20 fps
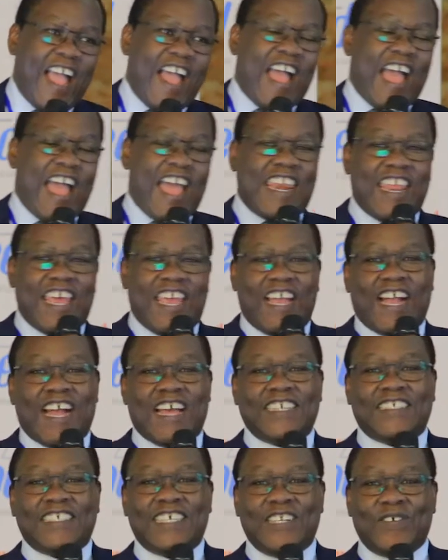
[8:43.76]
And I
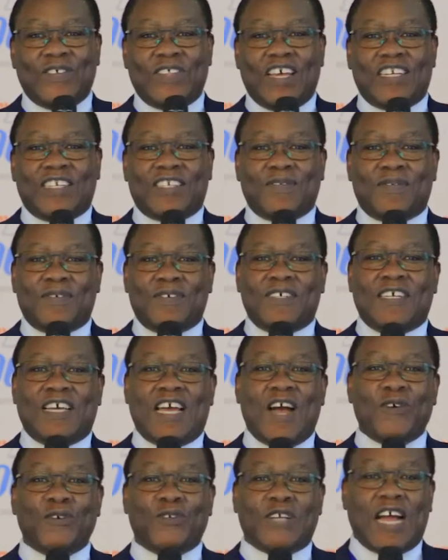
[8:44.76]
can tell you that the
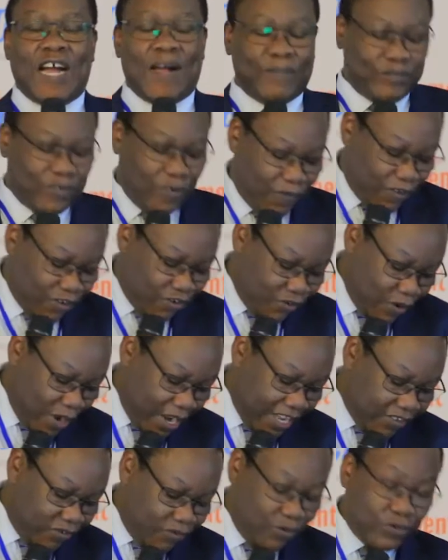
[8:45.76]
outcomes of
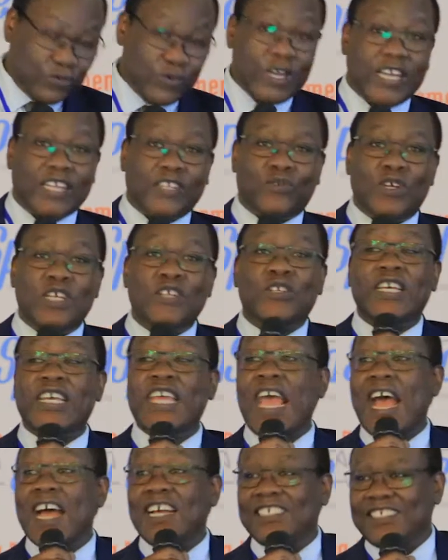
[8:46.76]
insurance will take 20
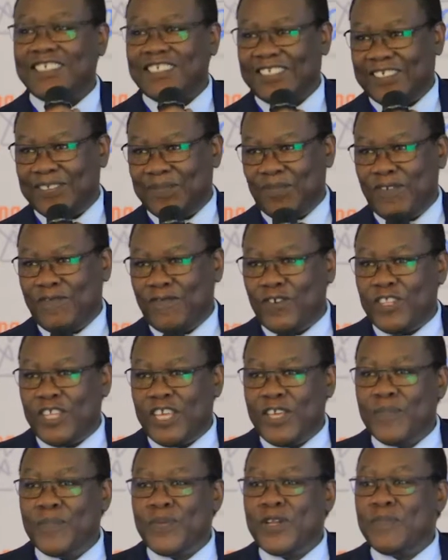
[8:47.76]
years before
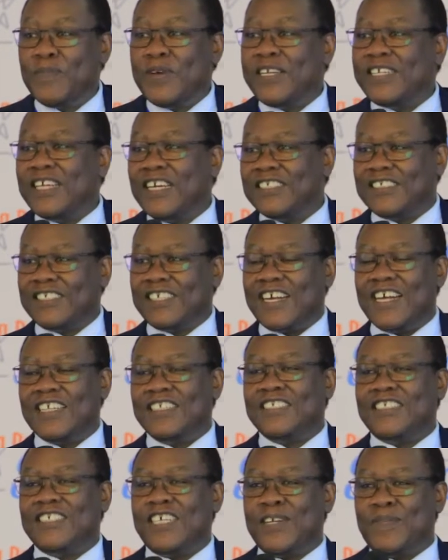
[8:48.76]
the implementers
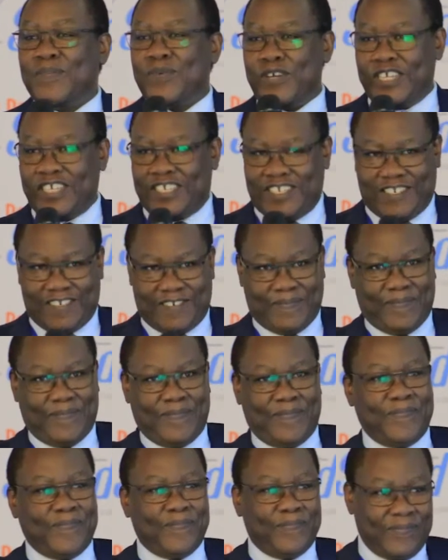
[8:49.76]
can celebrate.
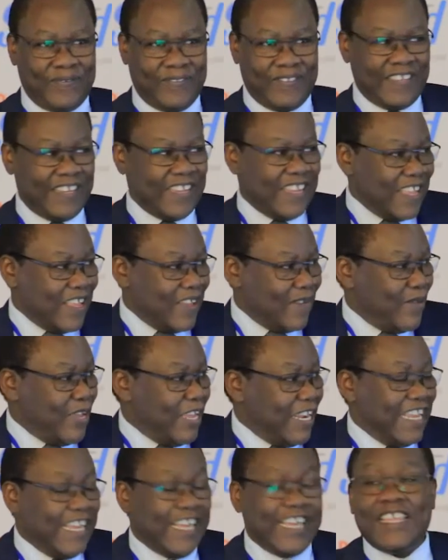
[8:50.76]

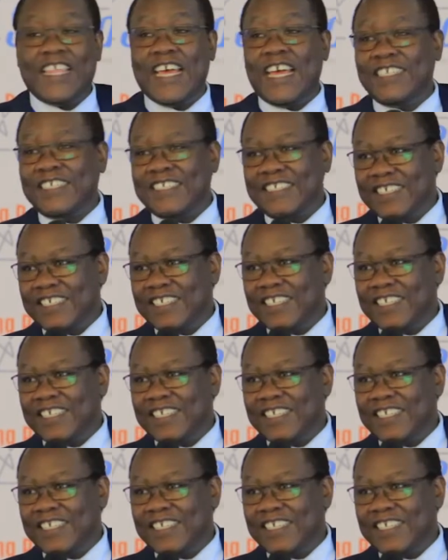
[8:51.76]
Meaning that